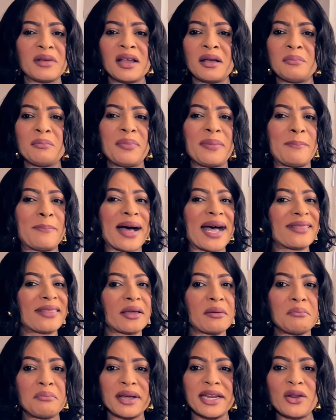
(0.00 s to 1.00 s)
Bath
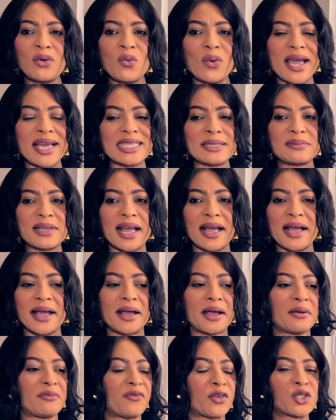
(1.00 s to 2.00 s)
and Body Works,
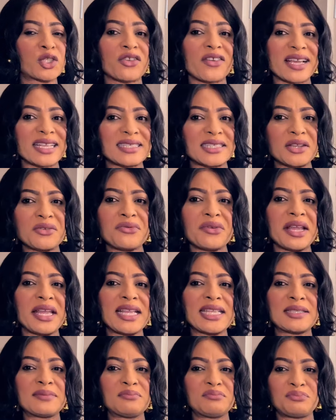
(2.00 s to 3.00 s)
Victoria's
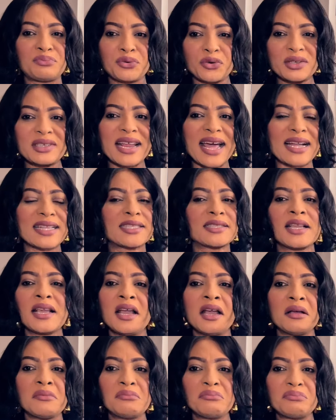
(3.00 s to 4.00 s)
Secret products,
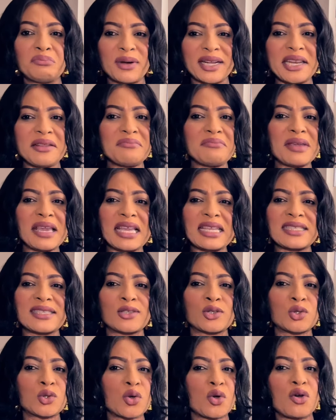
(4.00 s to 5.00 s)
body mist,
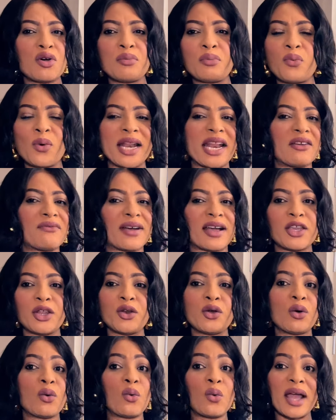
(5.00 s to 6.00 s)
soap, whatever,
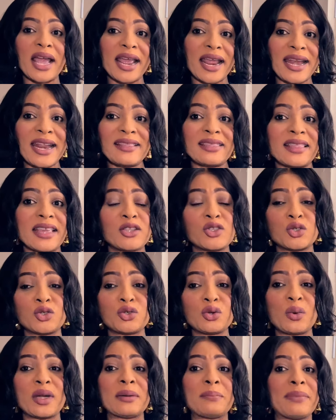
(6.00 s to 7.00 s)
anything to
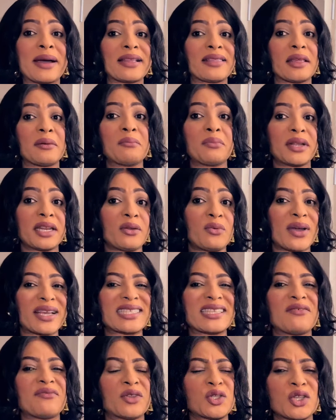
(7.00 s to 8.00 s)
do with Bath and Body Works
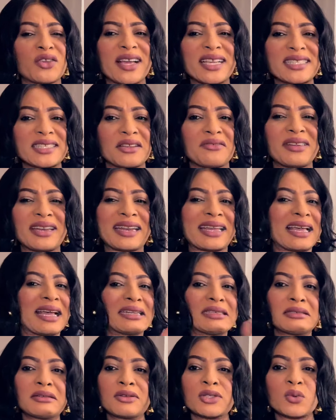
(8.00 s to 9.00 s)
and Victoria's Secret,
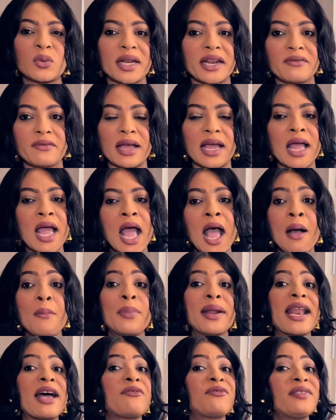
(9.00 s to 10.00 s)
candles, whatever.
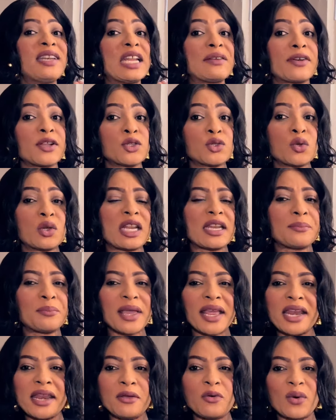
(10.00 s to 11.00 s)
But I've never told
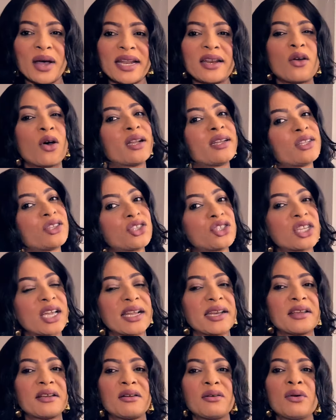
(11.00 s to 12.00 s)
anyone on this
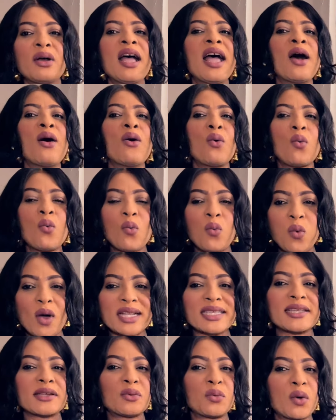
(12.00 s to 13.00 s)
channel
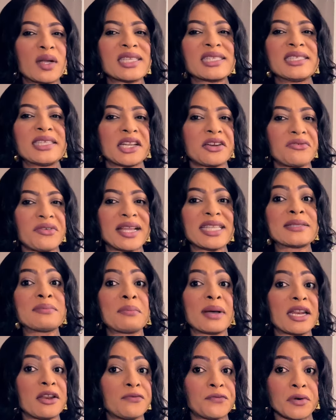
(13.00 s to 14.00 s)
what and what generates
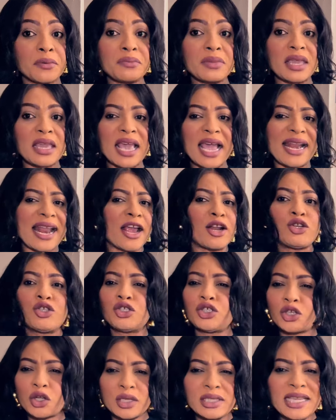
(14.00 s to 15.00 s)
money for me, and I
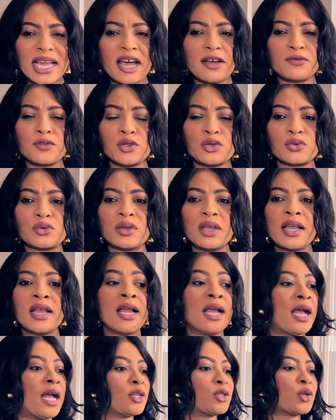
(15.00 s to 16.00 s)
don't have to.
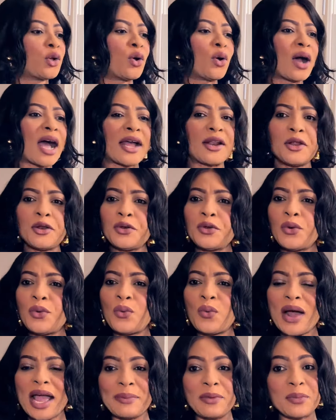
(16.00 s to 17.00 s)
So I don't know
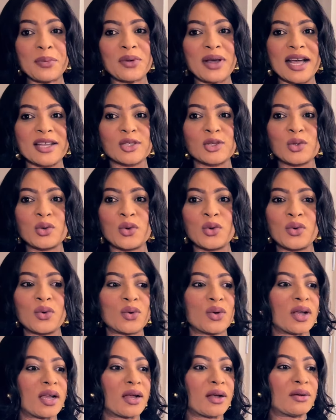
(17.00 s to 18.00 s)
why people are
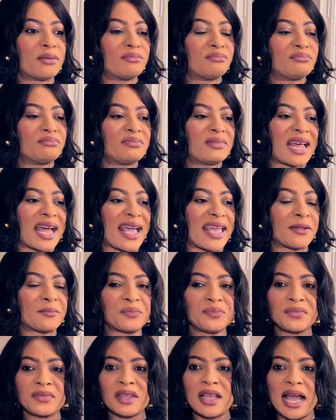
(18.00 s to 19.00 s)
so like,
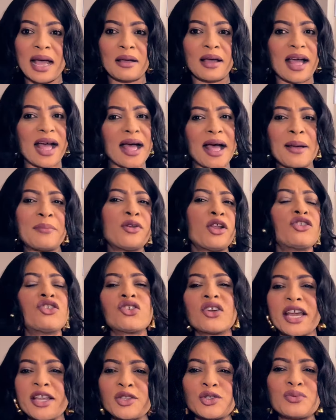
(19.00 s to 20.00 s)
I'm not
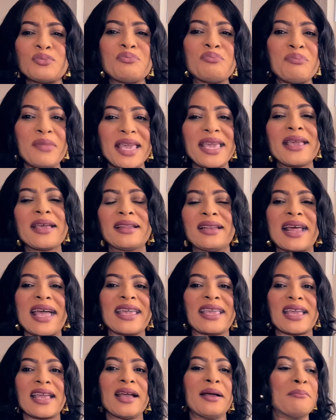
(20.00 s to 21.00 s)
trying to make
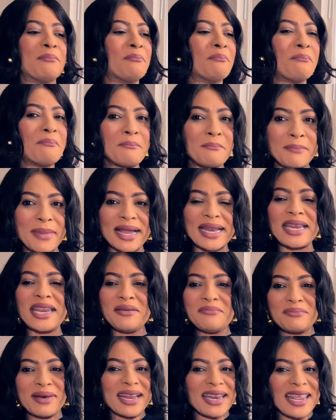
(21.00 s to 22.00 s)
like
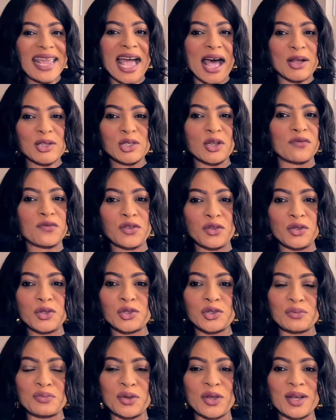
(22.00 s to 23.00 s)
money out of
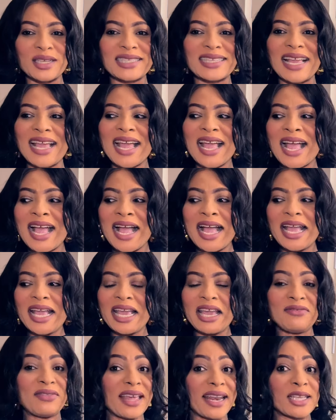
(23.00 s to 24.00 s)
YouTube, because
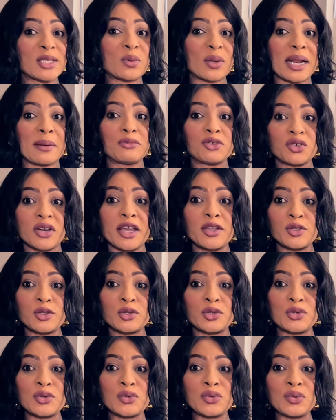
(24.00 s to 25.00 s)
if that is what I'm trying to
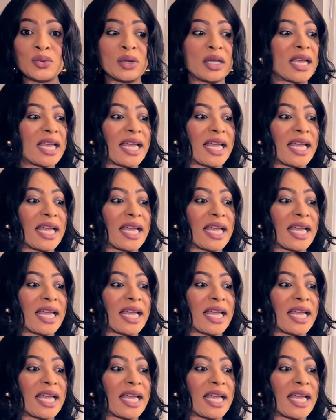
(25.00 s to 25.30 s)
do,